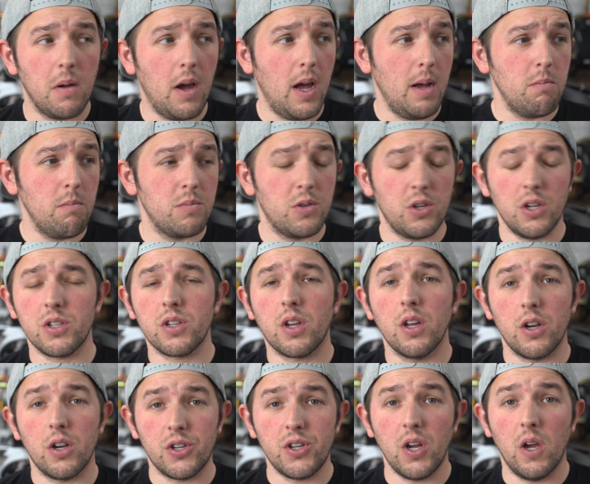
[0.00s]
I'm just
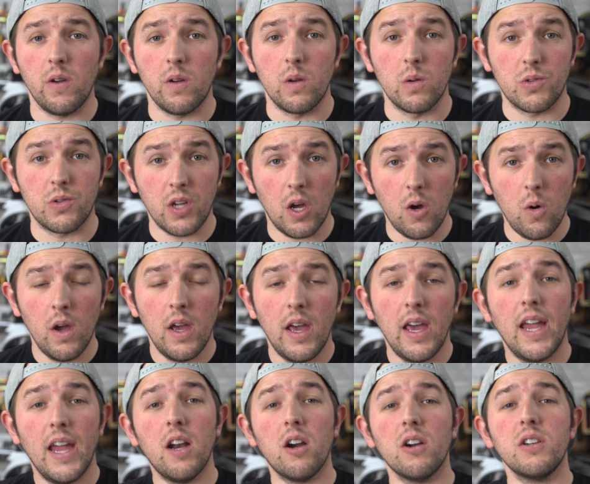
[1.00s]
going to show you. So
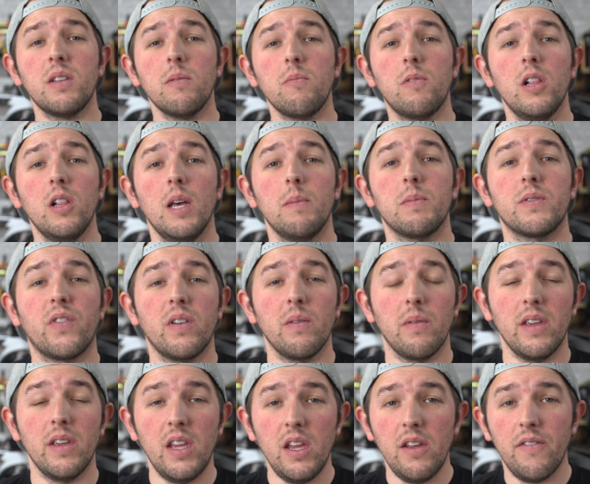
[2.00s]
here are some clips from
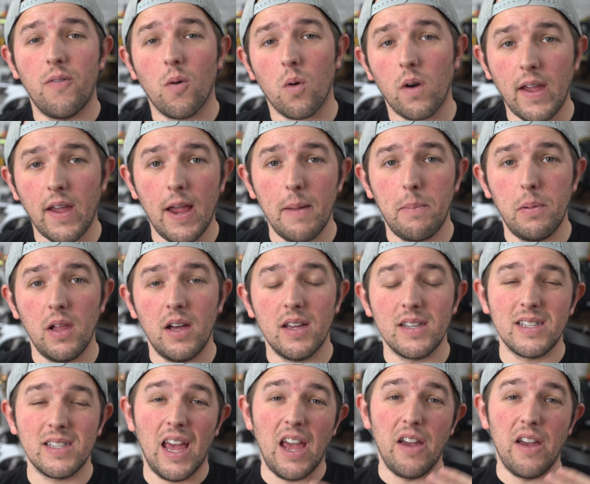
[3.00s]
the Yi 4K Plus